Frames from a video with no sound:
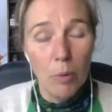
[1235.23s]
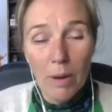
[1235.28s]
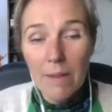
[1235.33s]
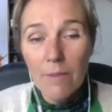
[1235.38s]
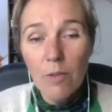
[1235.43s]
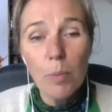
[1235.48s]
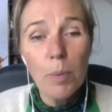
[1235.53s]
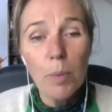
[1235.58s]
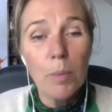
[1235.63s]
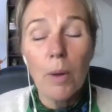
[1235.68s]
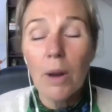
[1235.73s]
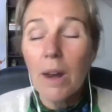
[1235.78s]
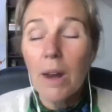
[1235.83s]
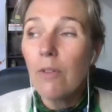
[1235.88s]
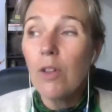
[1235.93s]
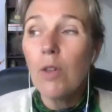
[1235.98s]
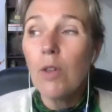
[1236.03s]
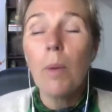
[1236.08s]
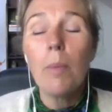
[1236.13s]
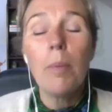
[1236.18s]

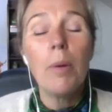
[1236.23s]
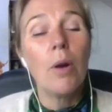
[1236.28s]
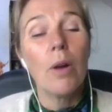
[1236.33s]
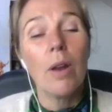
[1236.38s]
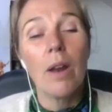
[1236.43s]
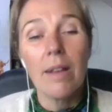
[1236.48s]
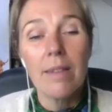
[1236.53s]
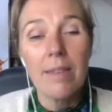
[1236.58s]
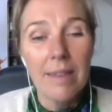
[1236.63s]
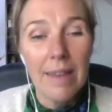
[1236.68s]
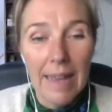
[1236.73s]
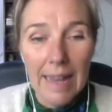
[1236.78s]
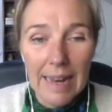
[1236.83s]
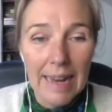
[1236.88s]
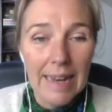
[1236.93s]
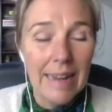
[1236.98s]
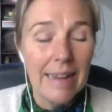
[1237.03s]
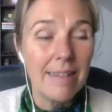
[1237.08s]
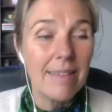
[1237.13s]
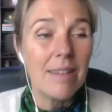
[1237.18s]
Whatever you put on our skin,
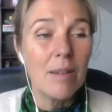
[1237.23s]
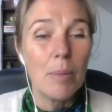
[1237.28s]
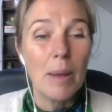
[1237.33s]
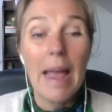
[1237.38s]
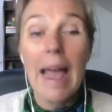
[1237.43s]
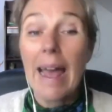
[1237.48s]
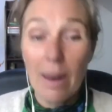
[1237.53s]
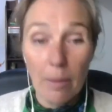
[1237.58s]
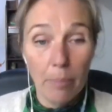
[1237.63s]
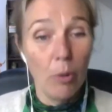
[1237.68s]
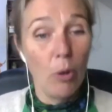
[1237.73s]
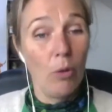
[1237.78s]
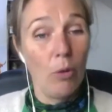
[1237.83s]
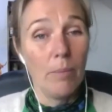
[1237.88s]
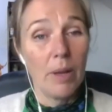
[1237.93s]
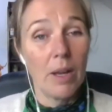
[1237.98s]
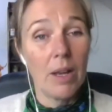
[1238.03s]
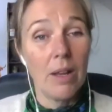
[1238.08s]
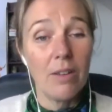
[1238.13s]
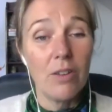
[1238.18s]
it needs to be edible,
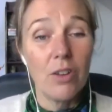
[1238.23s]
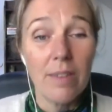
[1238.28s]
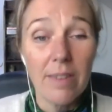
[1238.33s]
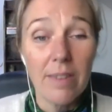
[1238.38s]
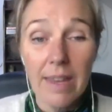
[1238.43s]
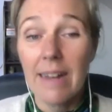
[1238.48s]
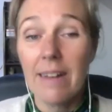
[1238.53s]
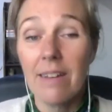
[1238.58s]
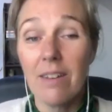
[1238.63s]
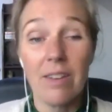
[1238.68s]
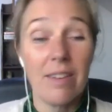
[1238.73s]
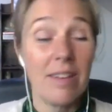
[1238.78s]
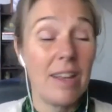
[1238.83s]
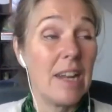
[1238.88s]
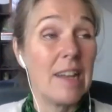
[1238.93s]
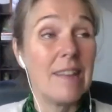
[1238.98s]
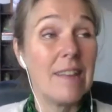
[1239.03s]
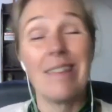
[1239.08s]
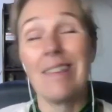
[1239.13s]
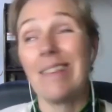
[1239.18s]
because your skin's just
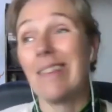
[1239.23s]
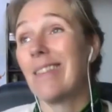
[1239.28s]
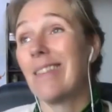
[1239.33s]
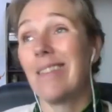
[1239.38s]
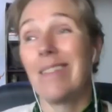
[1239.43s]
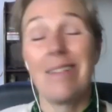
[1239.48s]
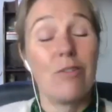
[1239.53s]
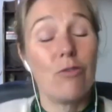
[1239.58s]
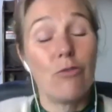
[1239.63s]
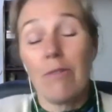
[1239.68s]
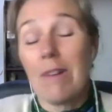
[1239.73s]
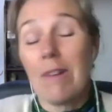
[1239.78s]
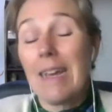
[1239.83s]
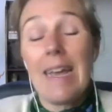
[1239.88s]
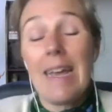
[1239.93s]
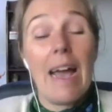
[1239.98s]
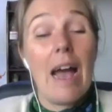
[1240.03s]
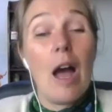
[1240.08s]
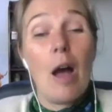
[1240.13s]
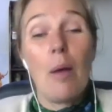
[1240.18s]
going to
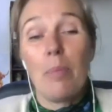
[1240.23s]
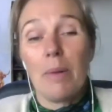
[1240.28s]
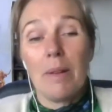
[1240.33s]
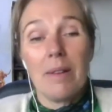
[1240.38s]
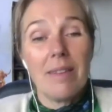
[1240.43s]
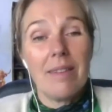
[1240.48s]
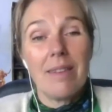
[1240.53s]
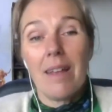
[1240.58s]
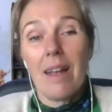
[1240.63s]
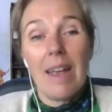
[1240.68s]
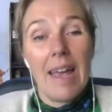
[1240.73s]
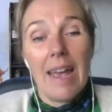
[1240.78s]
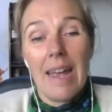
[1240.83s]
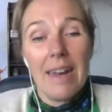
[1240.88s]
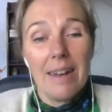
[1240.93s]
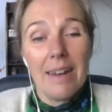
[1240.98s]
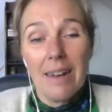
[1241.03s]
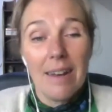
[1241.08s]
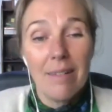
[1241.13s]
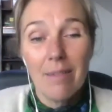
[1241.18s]
drink it up and suck it
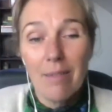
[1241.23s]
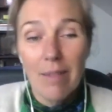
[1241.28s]
in.